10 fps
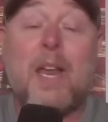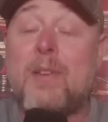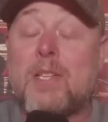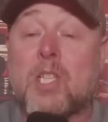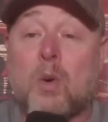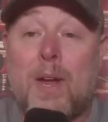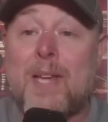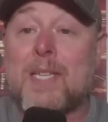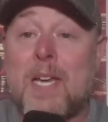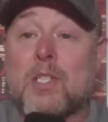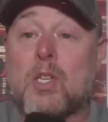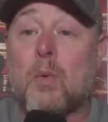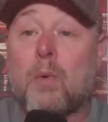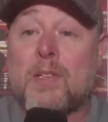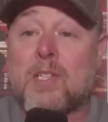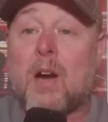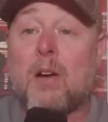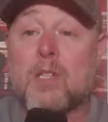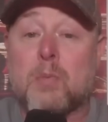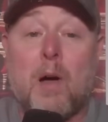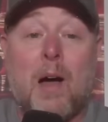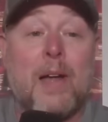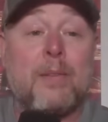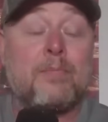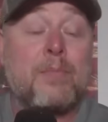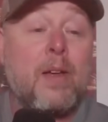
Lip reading: even squeeze into a reserve spot.